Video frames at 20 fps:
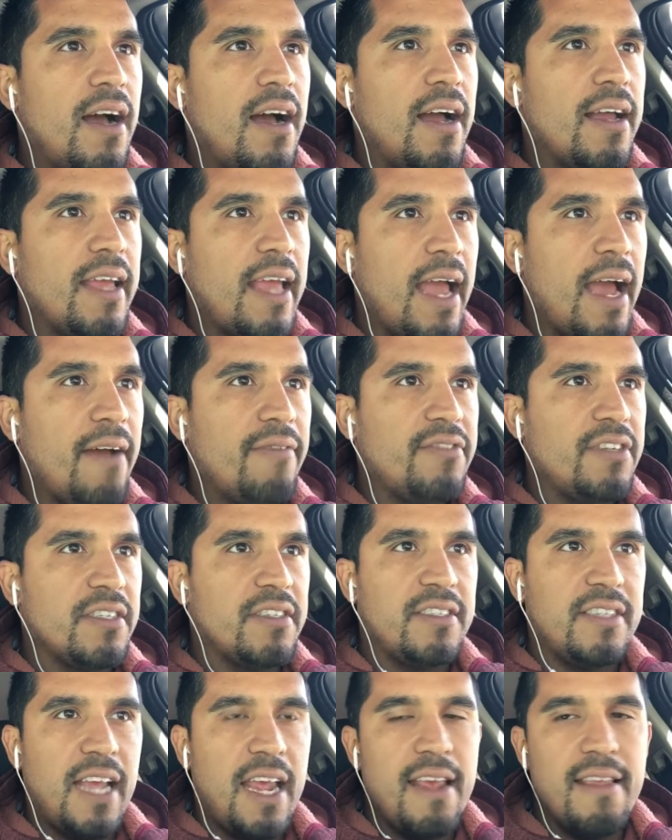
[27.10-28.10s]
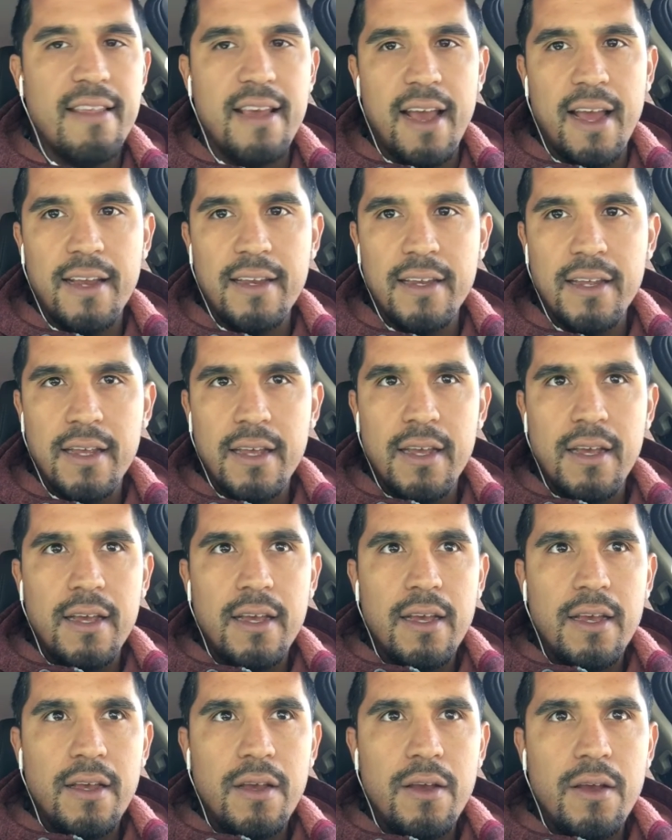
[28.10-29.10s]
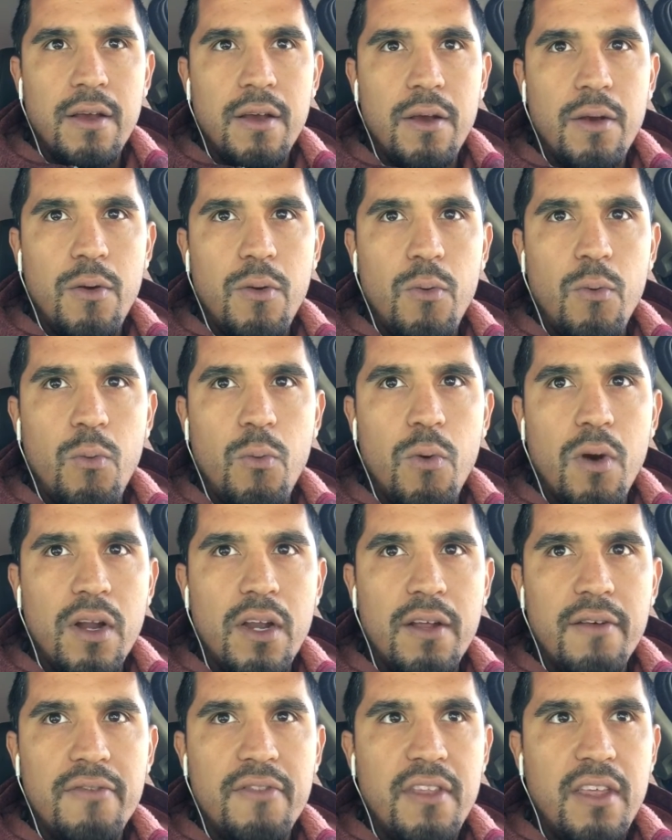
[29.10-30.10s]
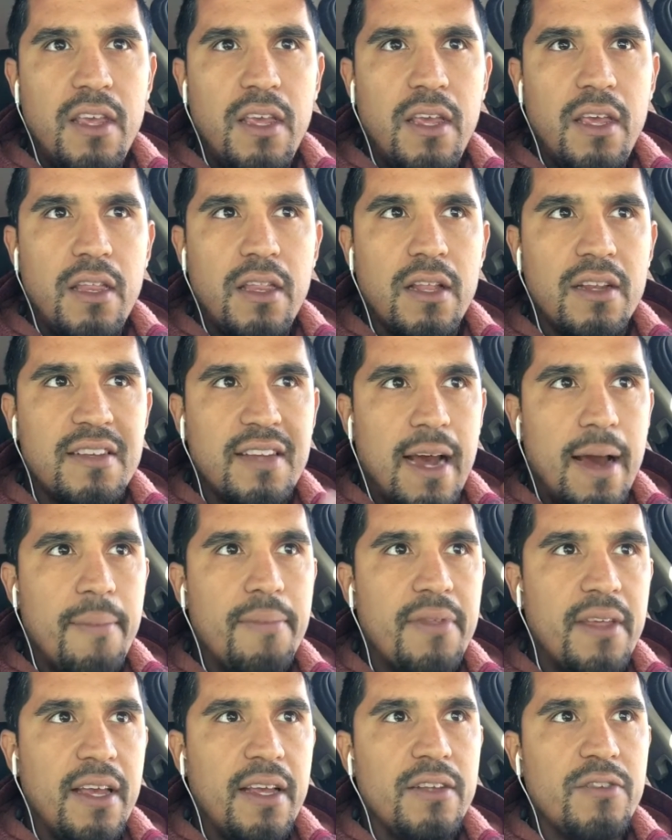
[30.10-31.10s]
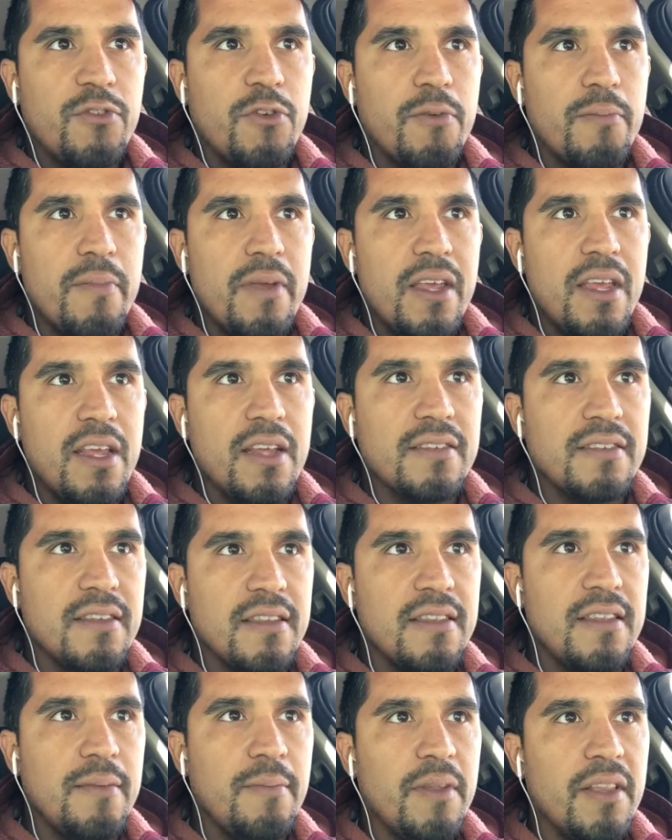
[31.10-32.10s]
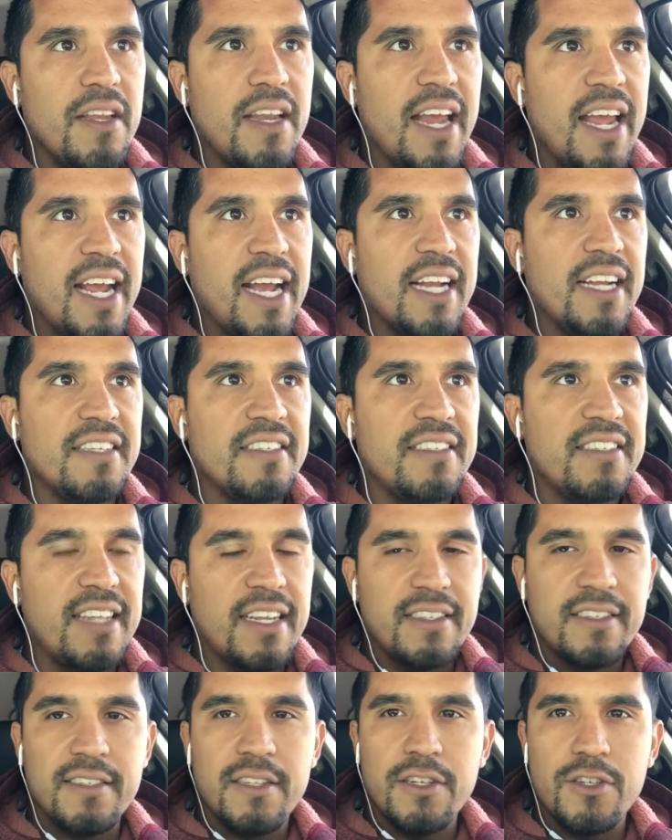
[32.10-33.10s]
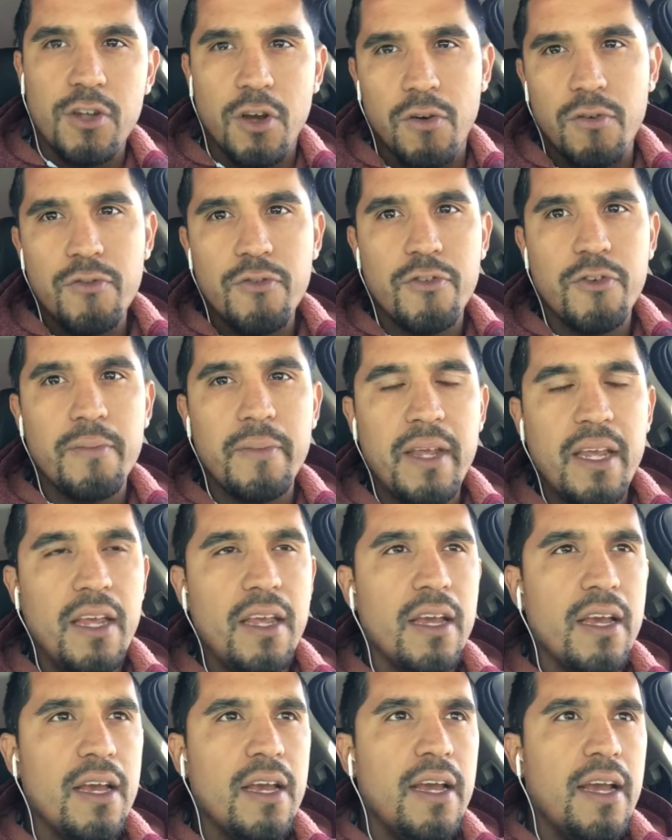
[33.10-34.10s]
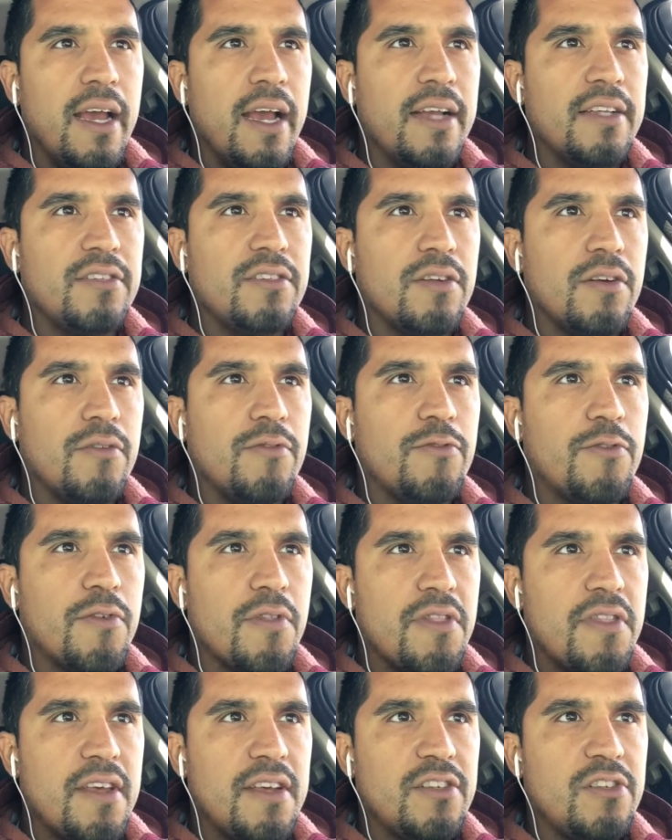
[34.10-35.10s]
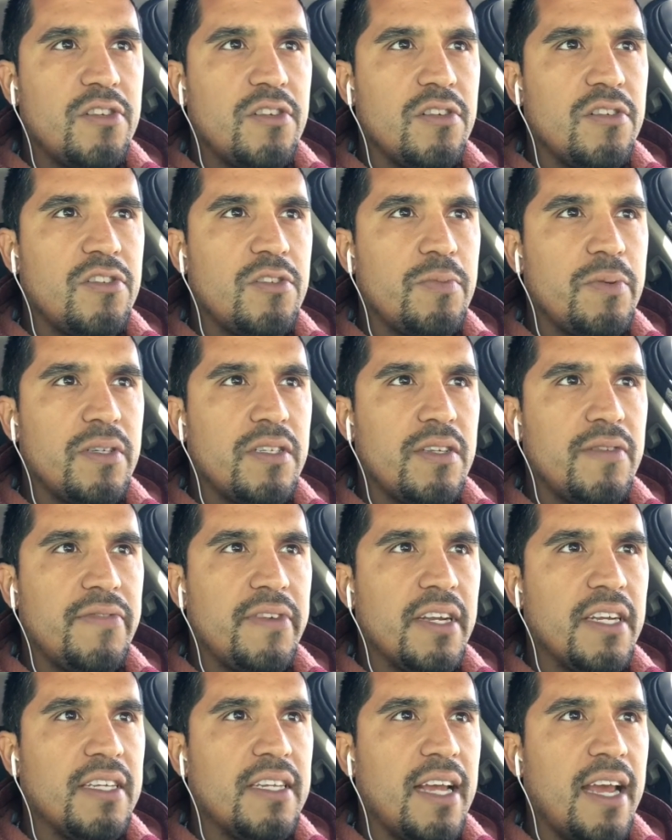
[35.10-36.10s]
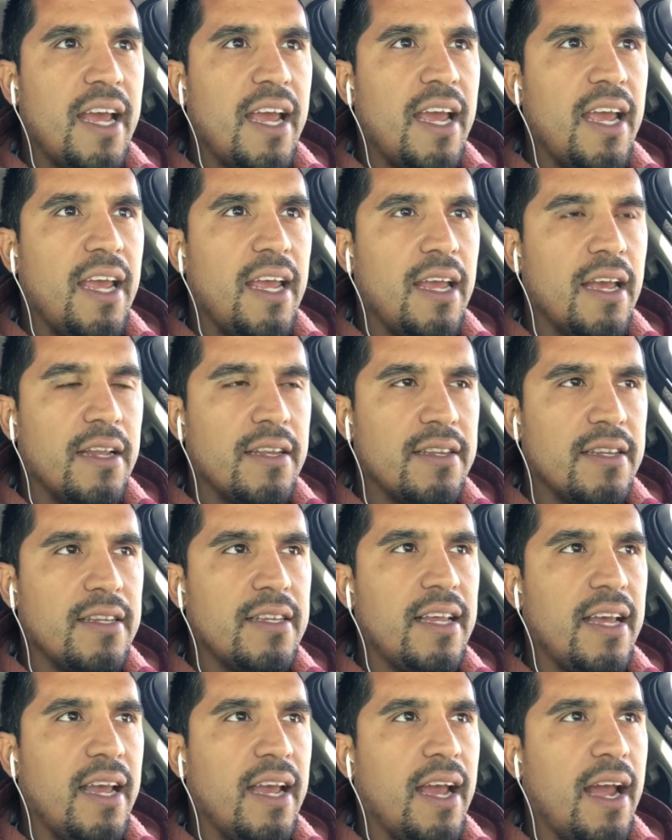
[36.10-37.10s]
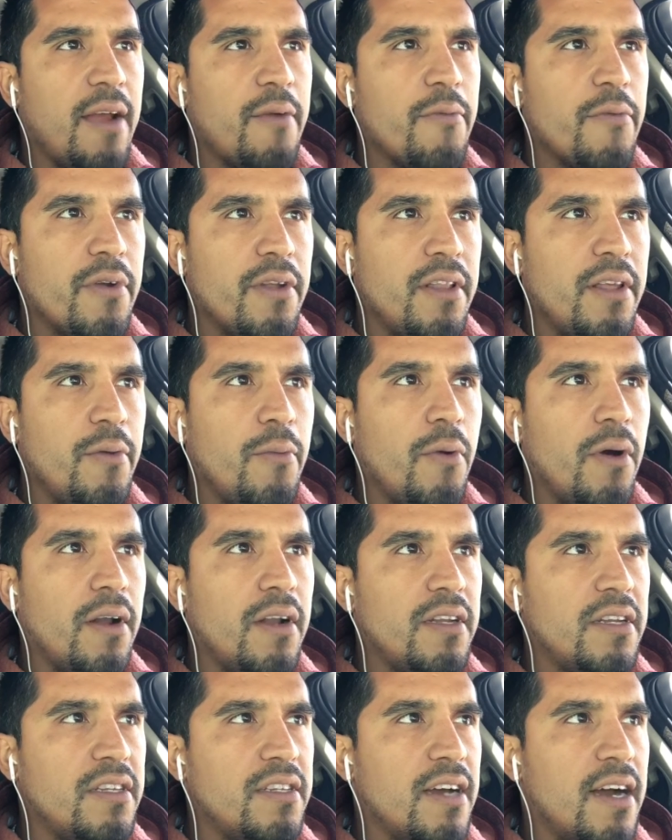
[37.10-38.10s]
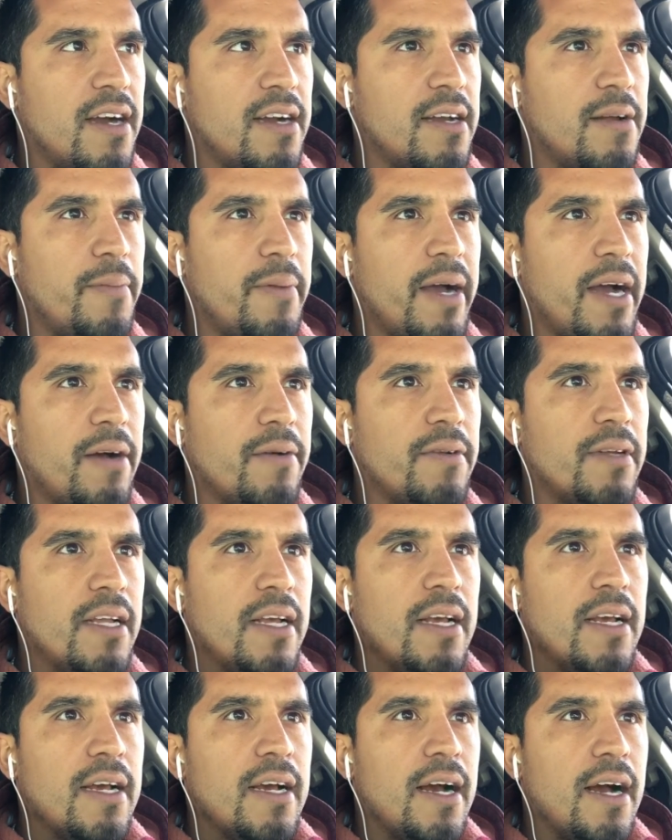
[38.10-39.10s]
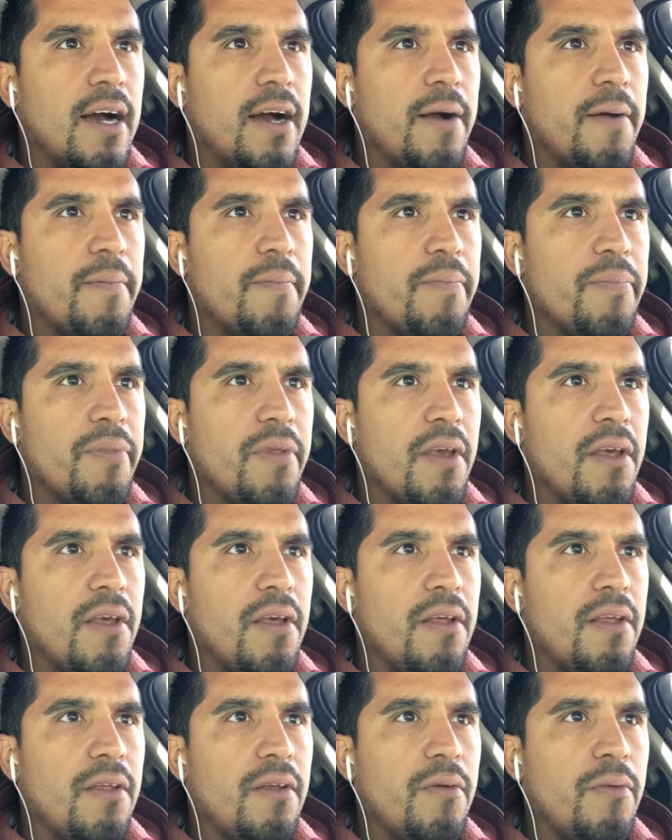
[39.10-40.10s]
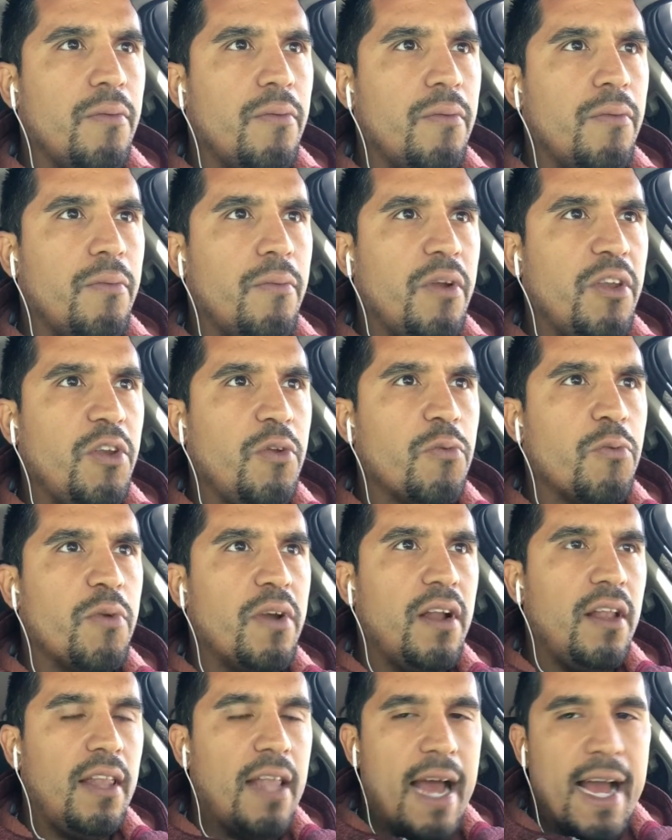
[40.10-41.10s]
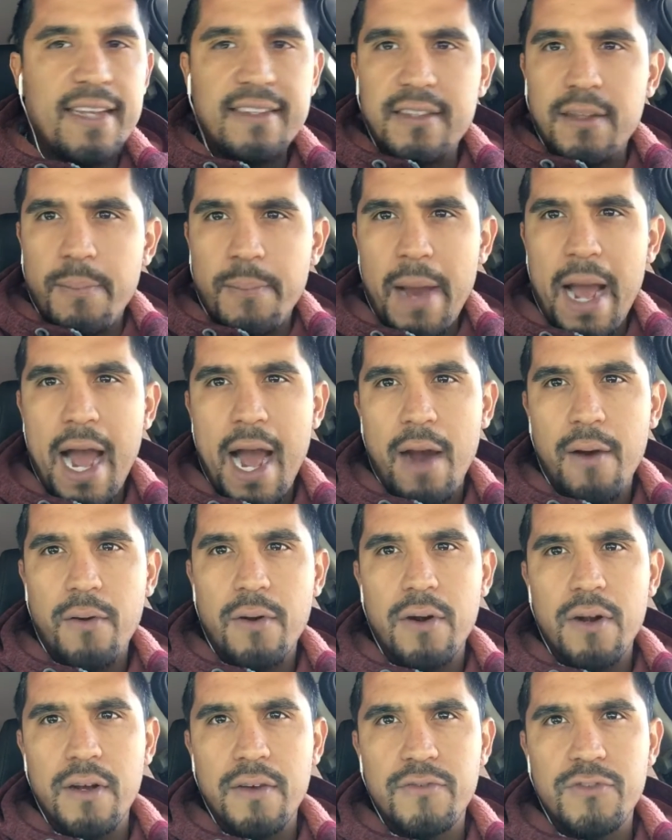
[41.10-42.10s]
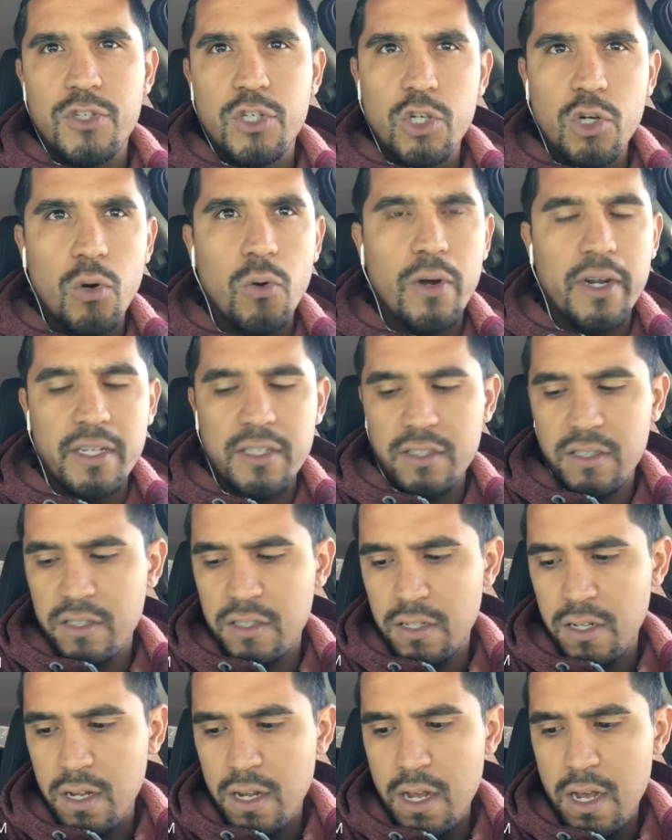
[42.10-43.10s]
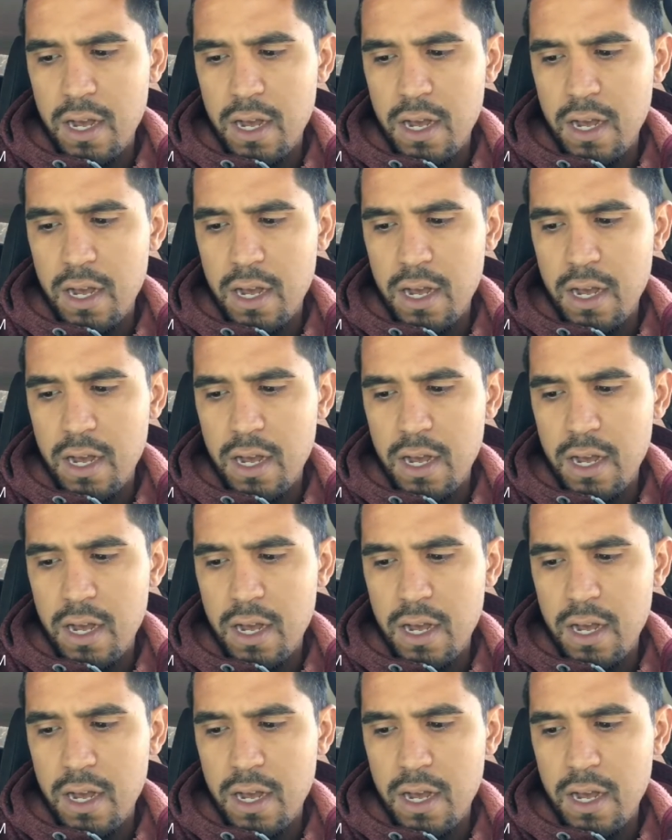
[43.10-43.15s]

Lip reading: I have to say that one of the top things for me is the theme of the day. It kind of sets the tone for me. And so for this specific day today, I really wanted to talk about when you realize the power of choice.